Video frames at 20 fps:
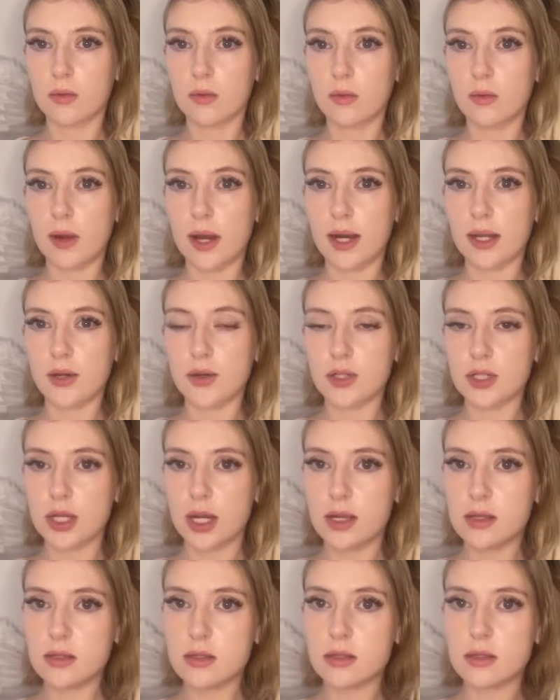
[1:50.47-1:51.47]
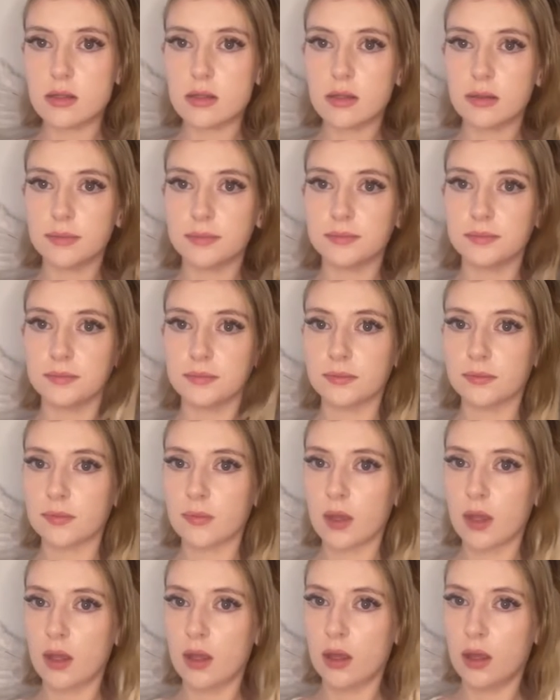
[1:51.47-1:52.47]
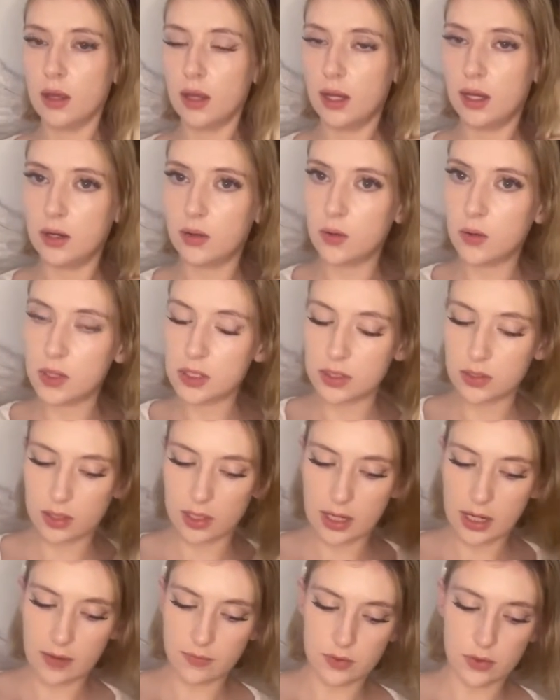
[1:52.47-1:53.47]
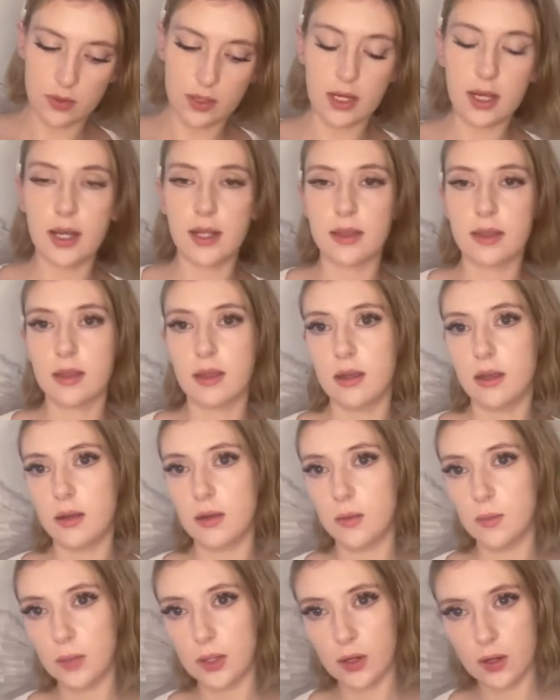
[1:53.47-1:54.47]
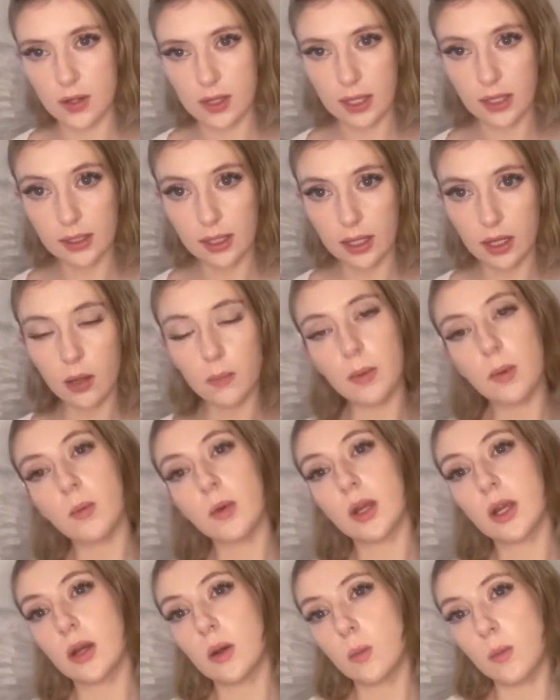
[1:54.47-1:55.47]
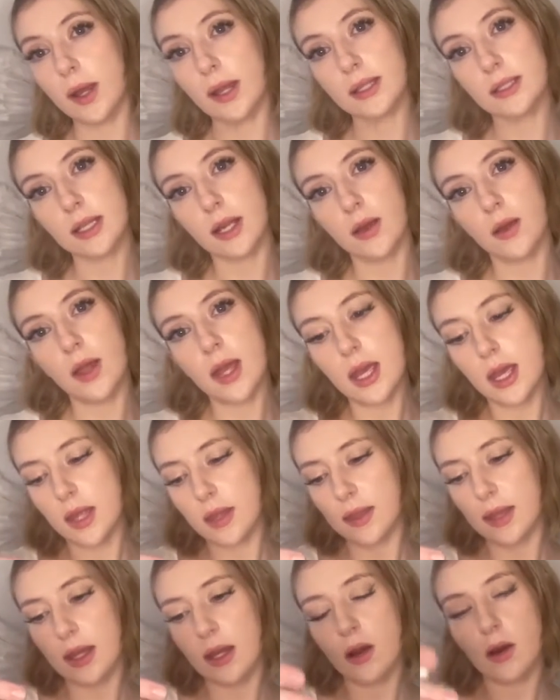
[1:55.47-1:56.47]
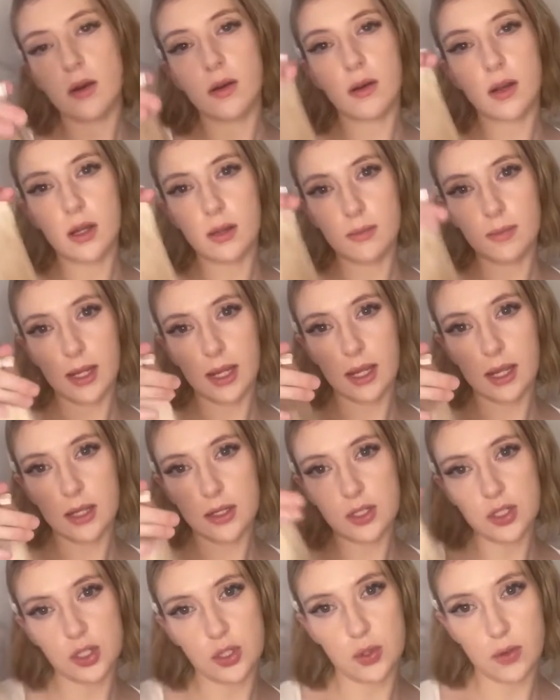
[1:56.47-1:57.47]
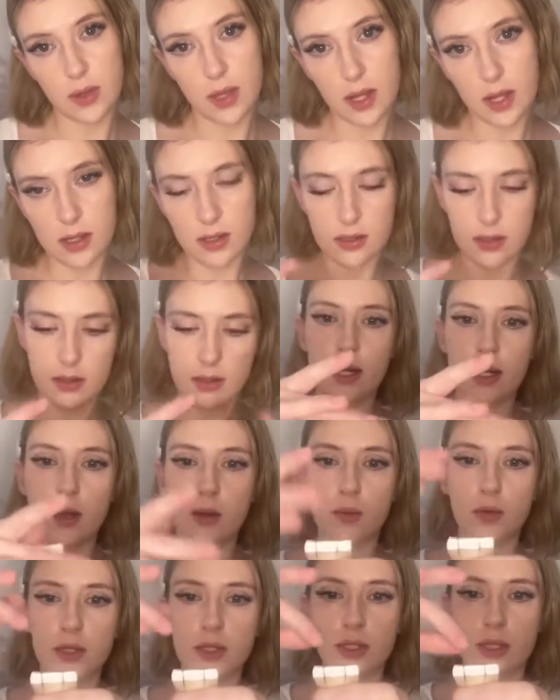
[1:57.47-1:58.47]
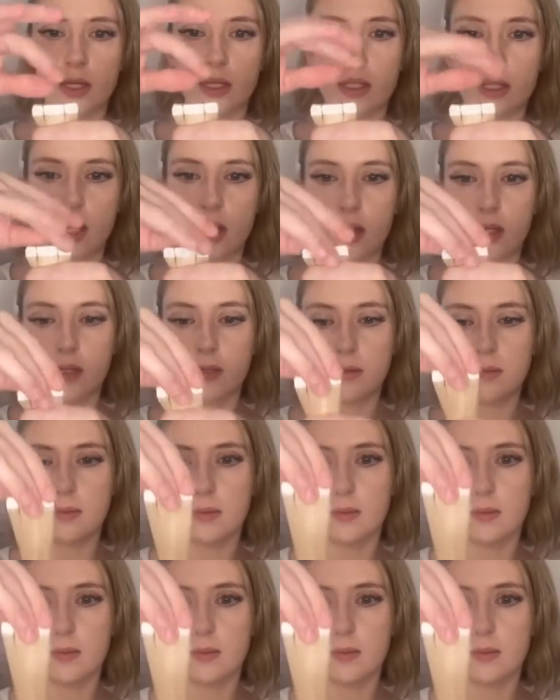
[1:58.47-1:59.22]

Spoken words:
right at your chest. And of course, you're gonna have to cut them and all that later, but we're gonna wait till they are on my head to do that. Right now, we're just gonna dye